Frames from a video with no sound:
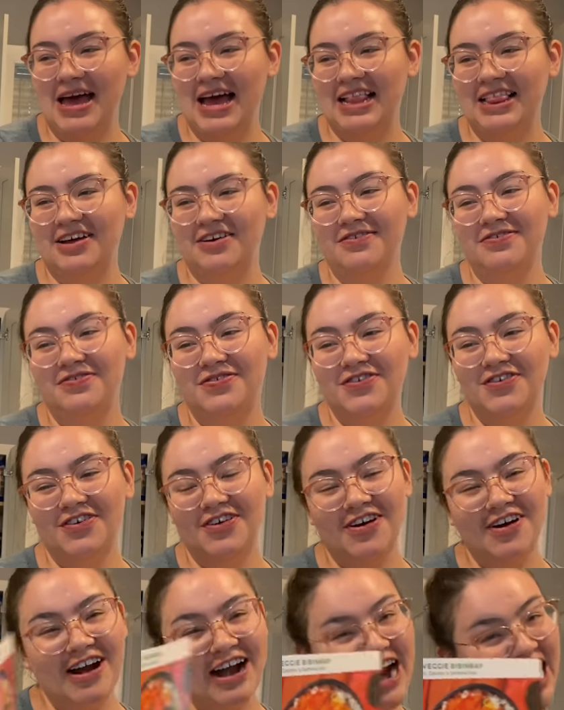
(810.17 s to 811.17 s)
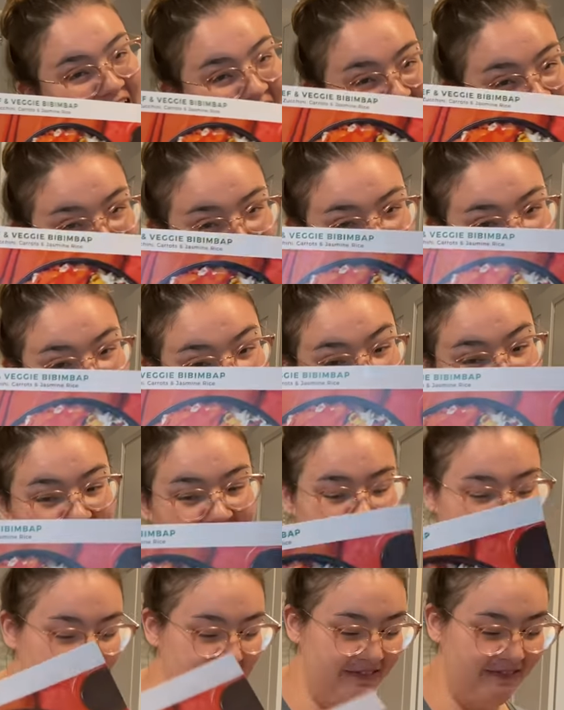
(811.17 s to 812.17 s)
mm. HelloFresh.
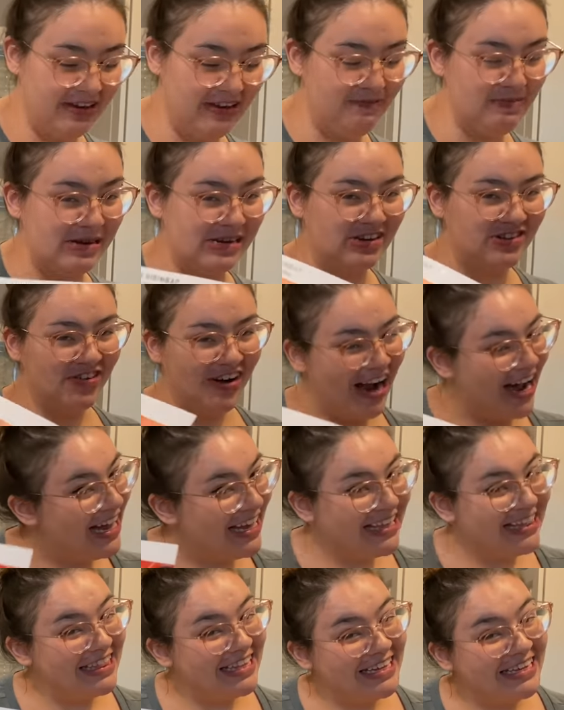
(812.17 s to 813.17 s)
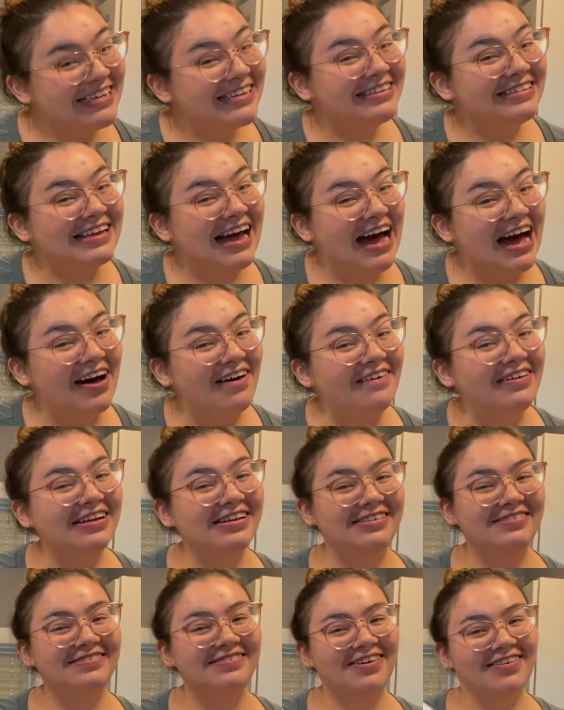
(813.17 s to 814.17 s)
Ooh. We've been mm. trying these out.
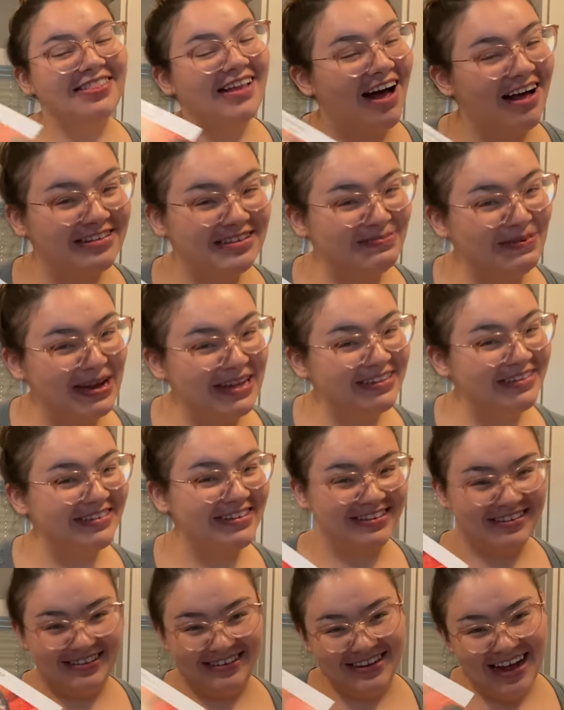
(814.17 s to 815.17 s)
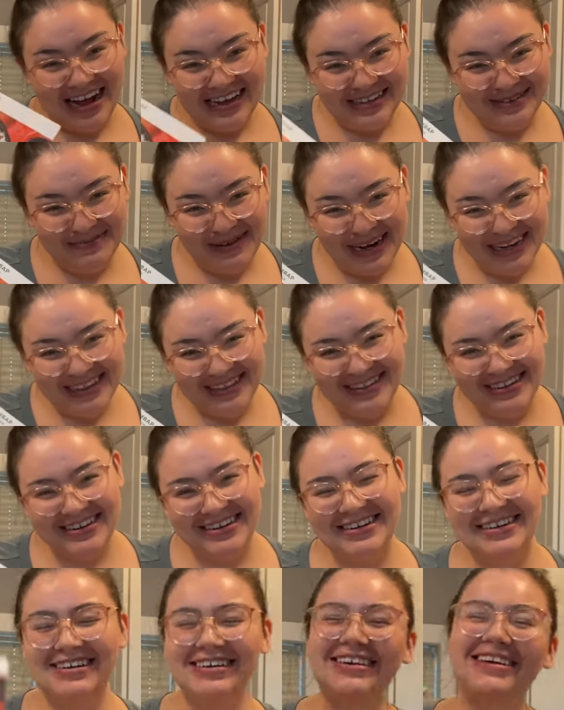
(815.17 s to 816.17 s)
not sponsored. This is not
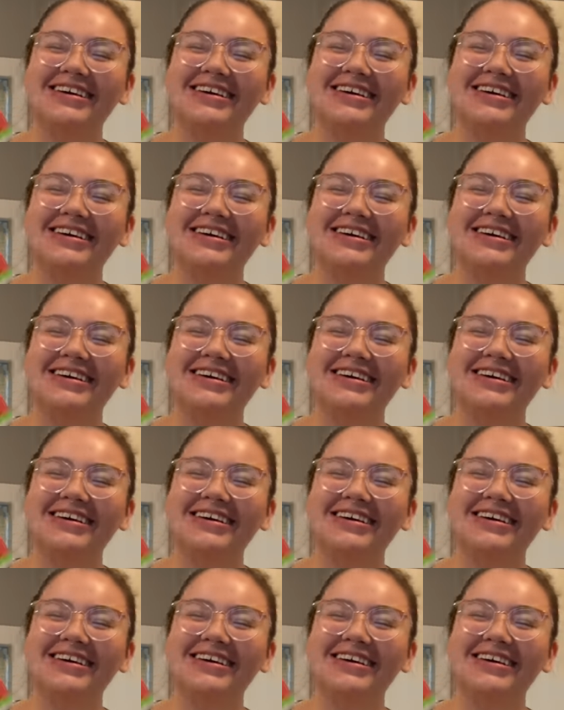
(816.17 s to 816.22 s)
sponsored,